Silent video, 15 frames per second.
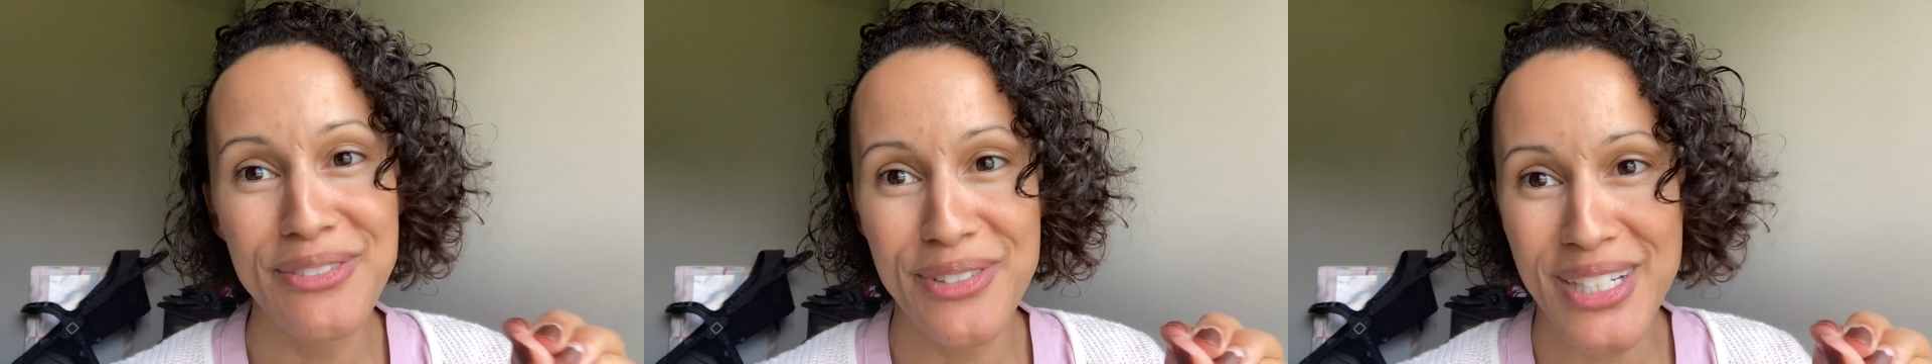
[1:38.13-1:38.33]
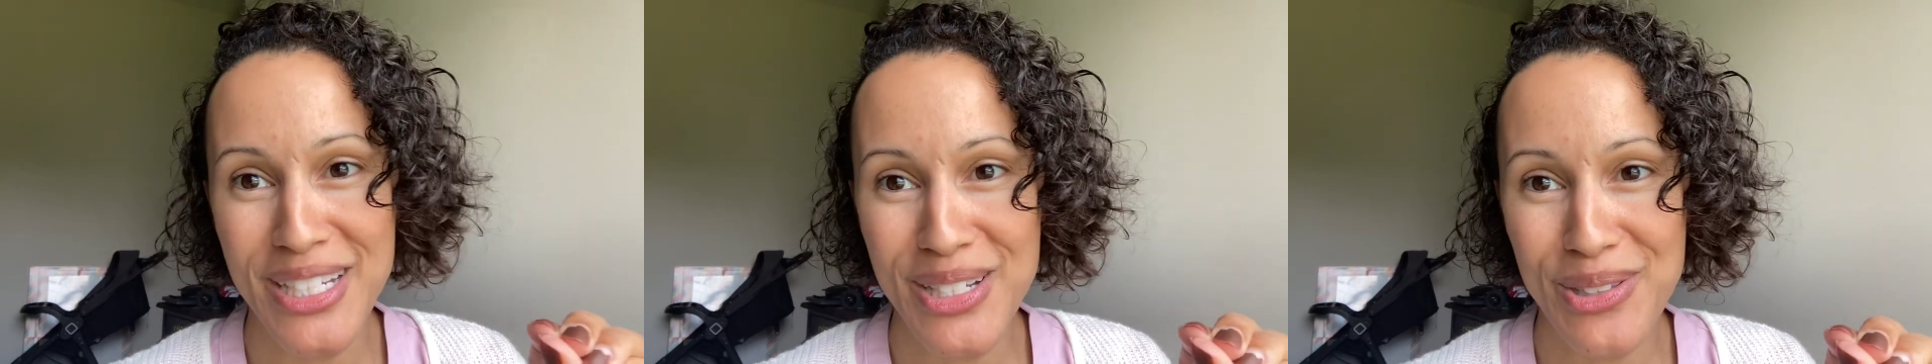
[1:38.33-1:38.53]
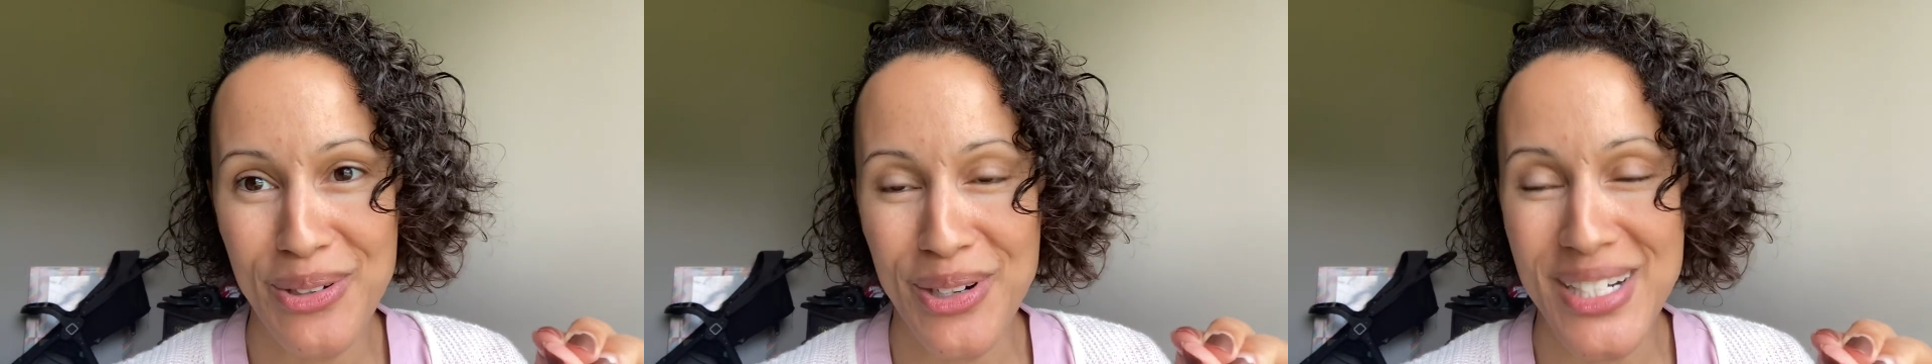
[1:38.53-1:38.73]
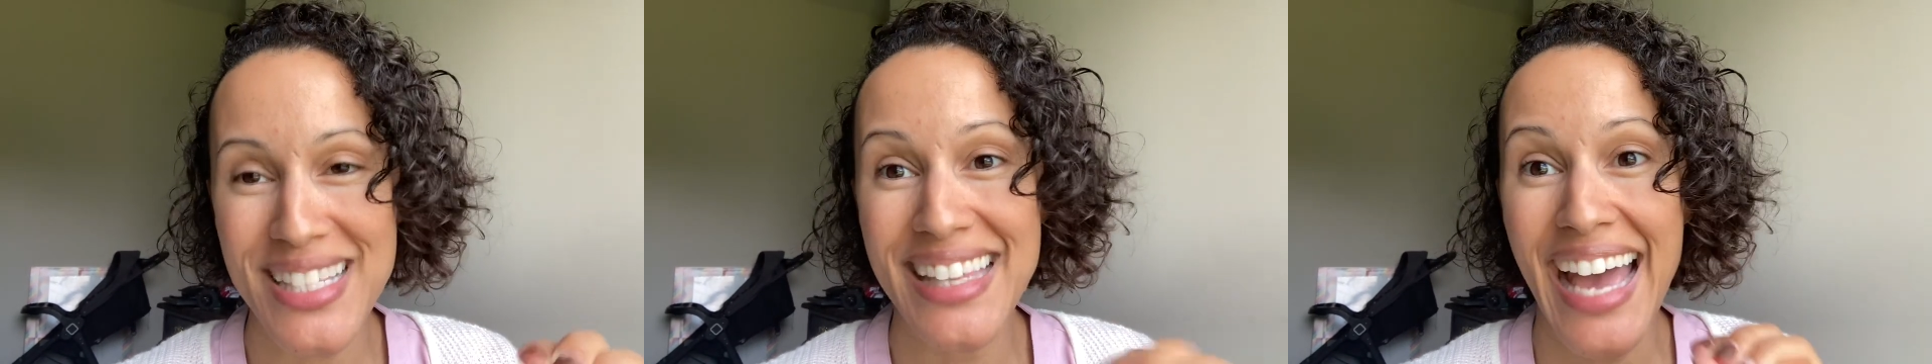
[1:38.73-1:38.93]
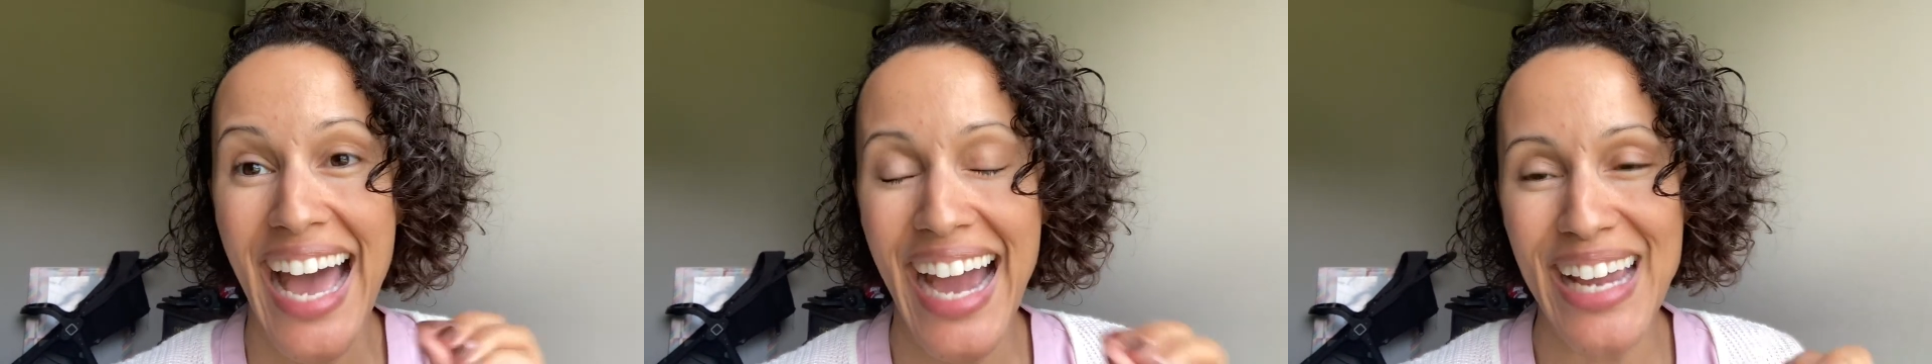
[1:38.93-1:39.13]
resource
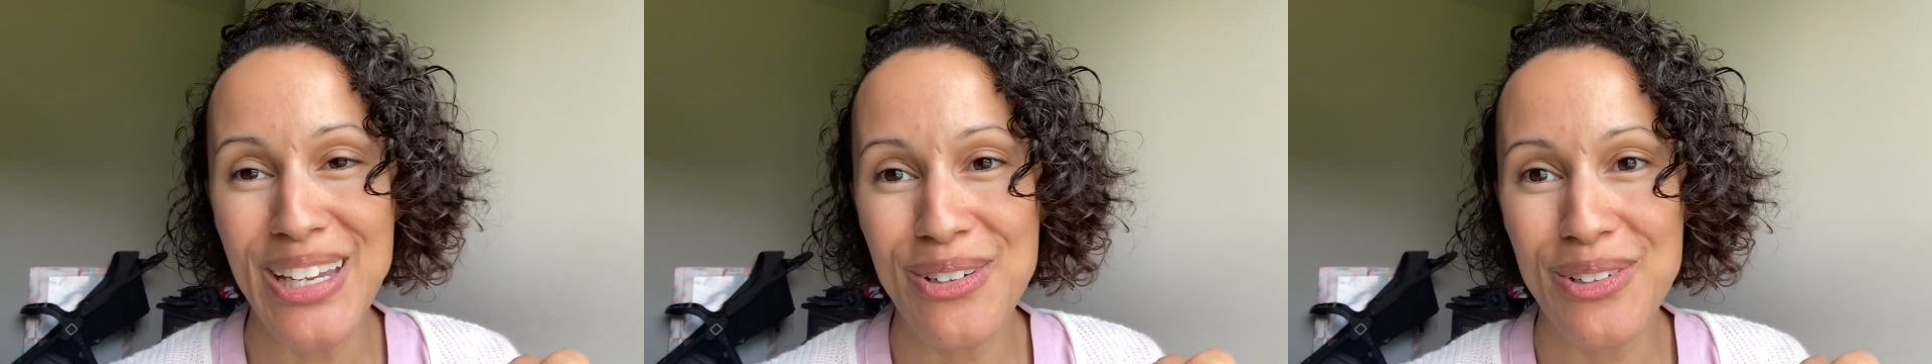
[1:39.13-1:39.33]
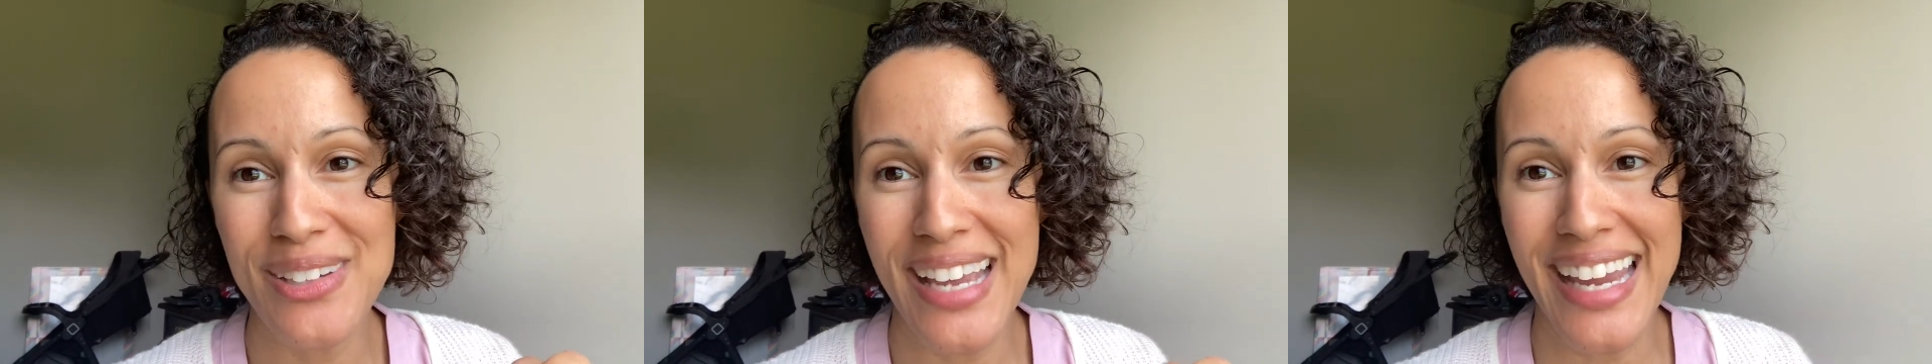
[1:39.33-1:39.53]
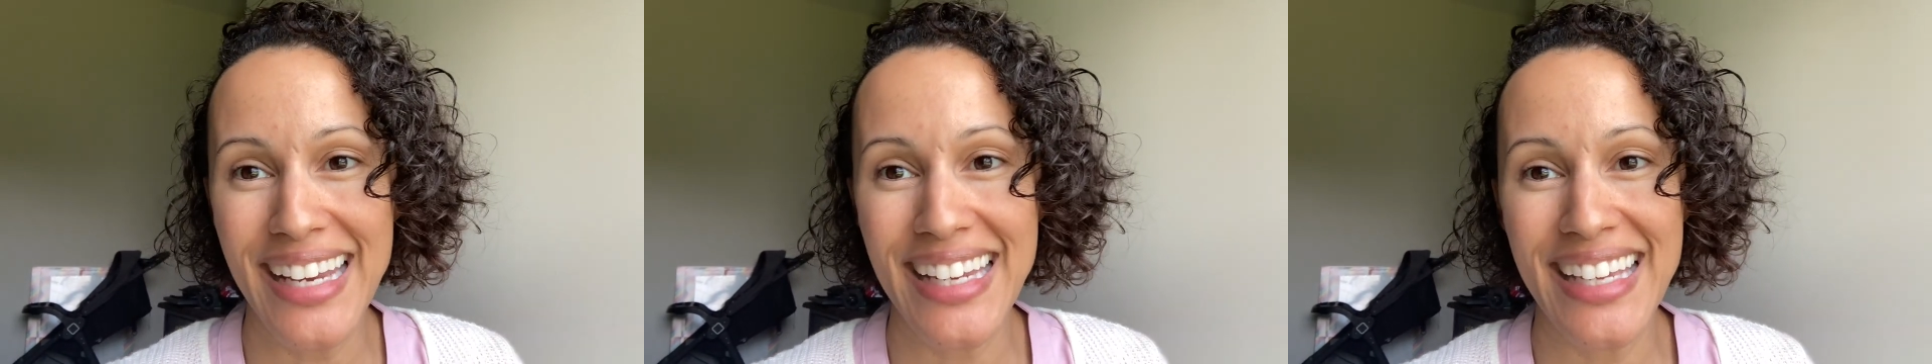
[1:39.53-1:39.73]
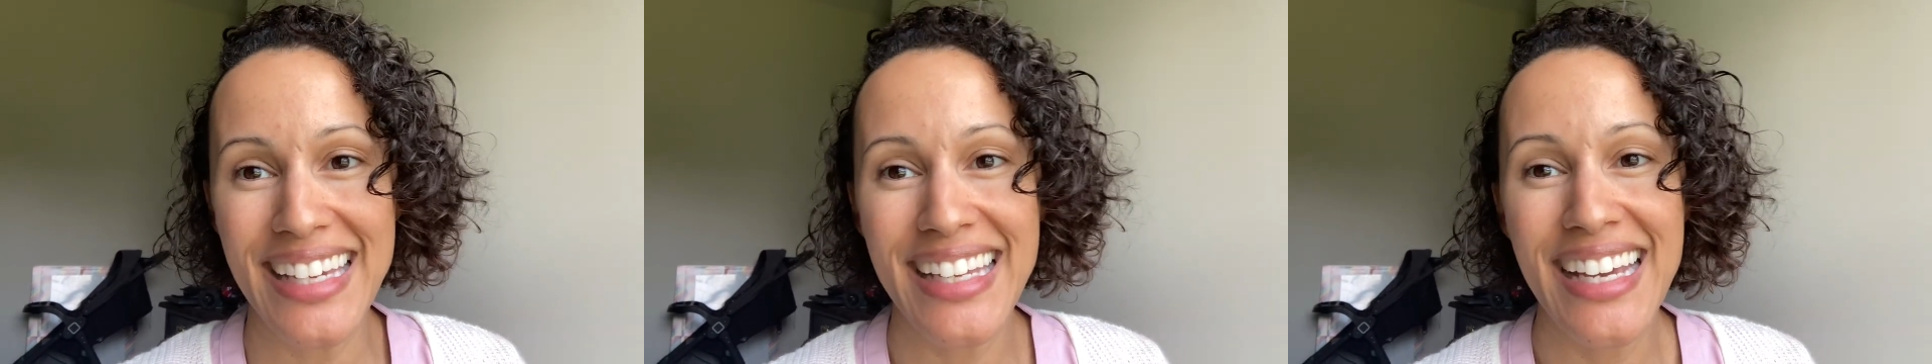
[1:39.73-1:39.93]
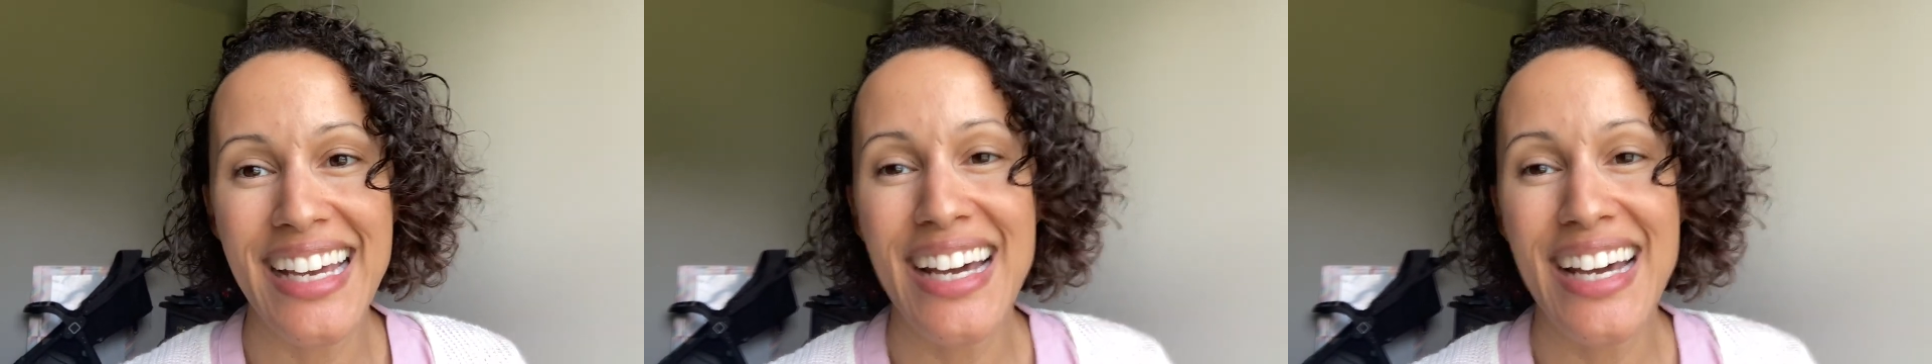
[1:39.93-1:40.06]
that I created